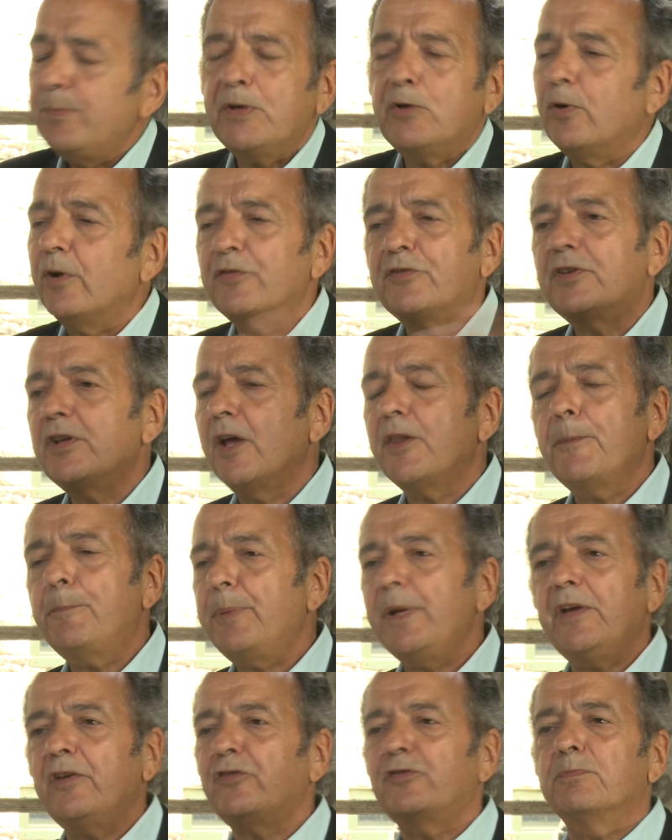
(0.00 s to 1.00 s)
Because the other
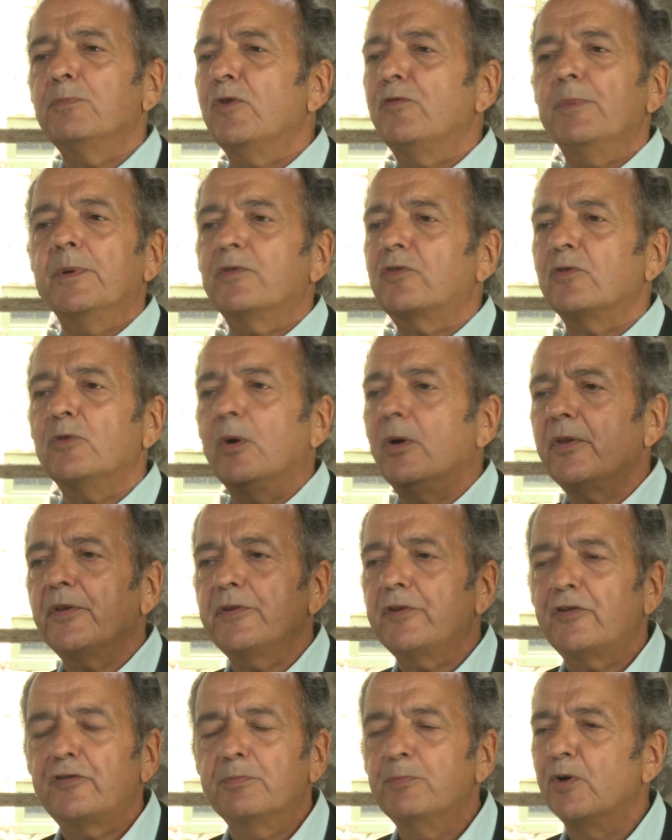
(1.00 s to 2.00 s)
peace movements and all
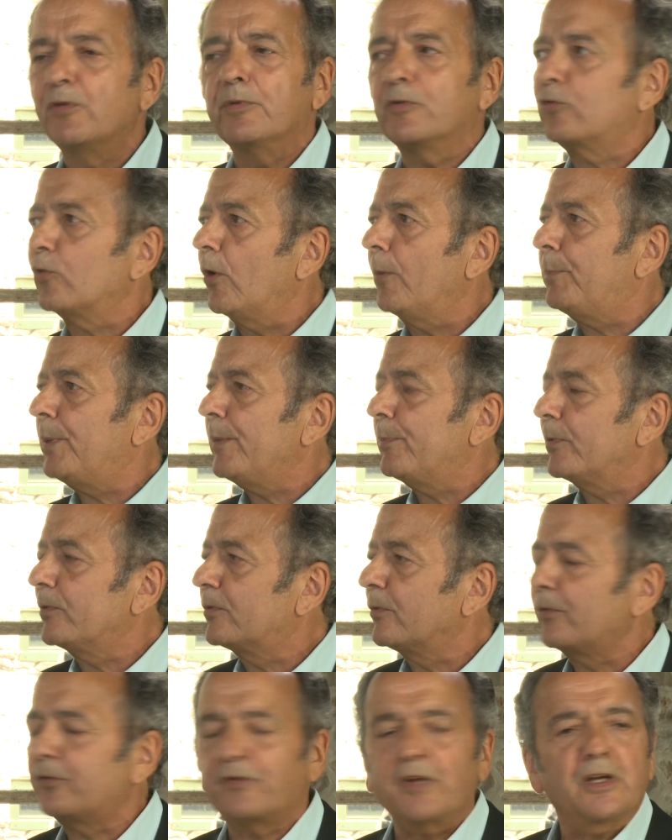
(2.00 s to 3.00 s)
of these movements, all people
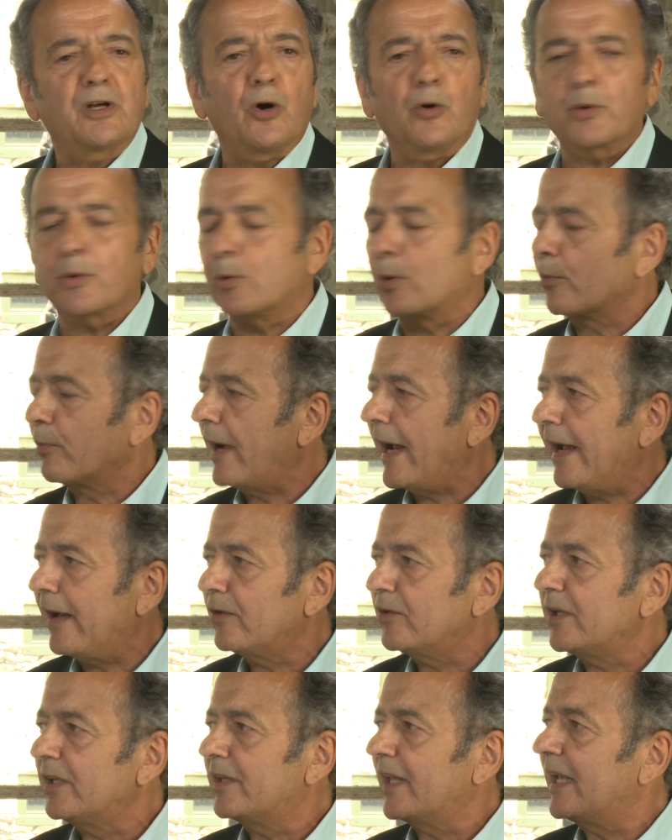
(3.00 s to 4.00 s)
do is they go to a
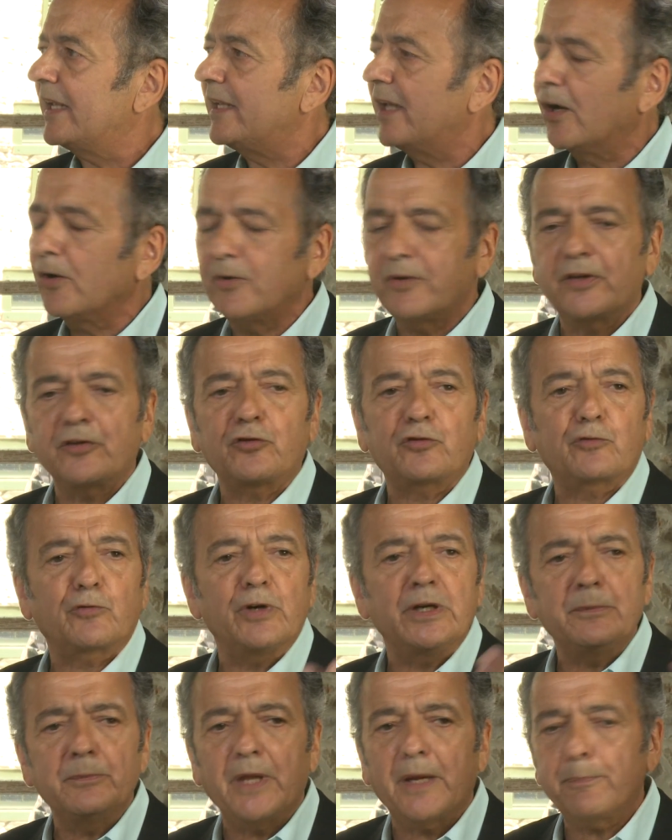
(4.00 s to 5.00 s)
rally, they yell, they
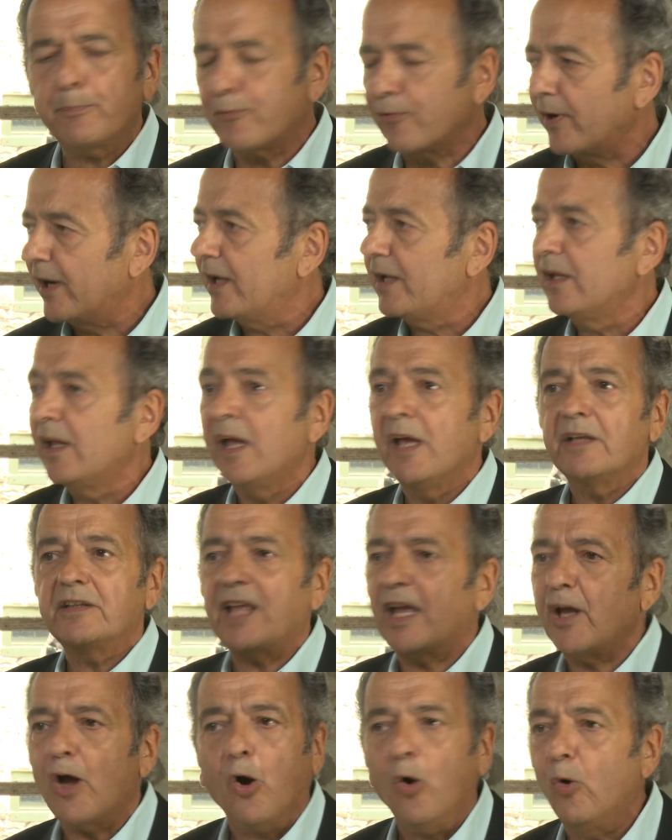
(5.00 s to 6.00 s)
scream, they pray,
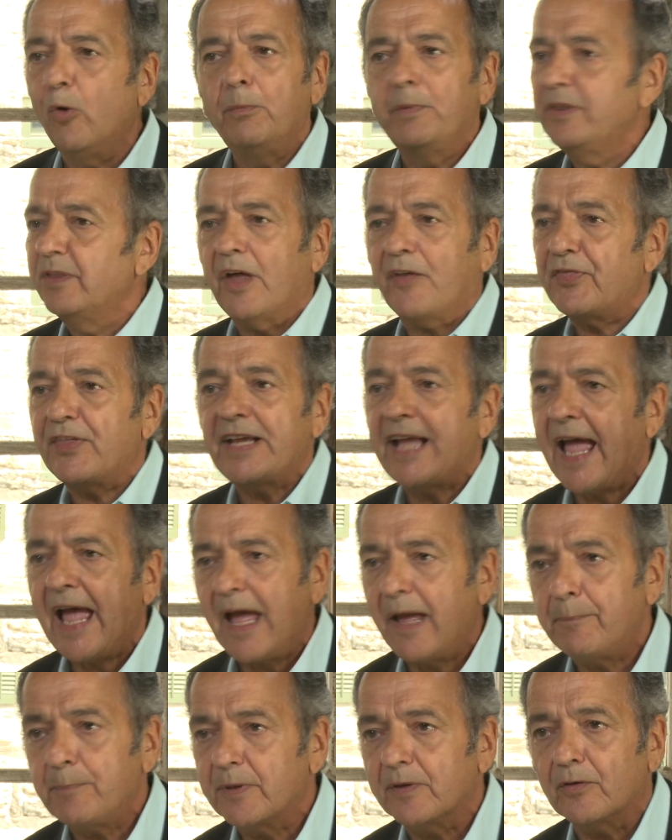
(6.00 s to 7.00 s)
they ohm, and nothing
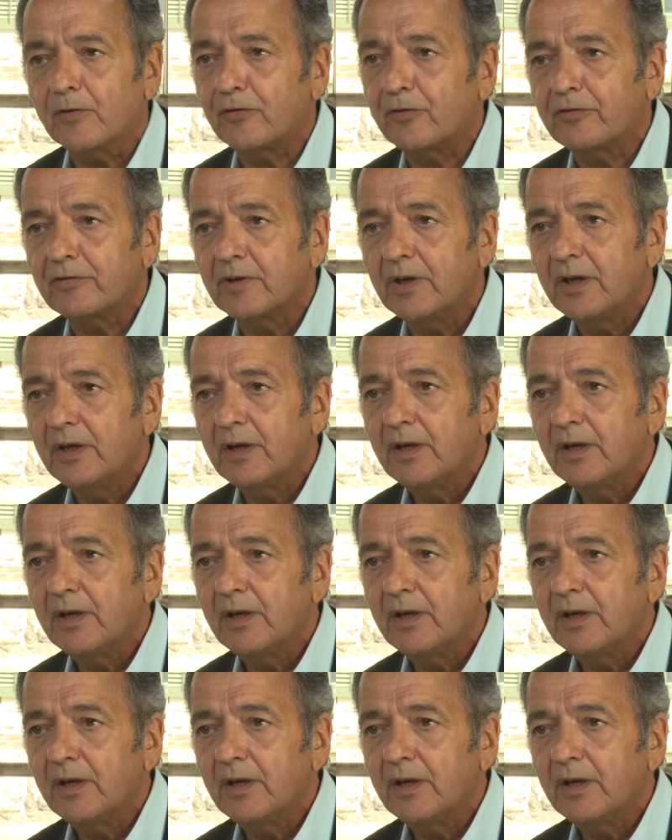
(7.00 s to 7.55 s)
happens.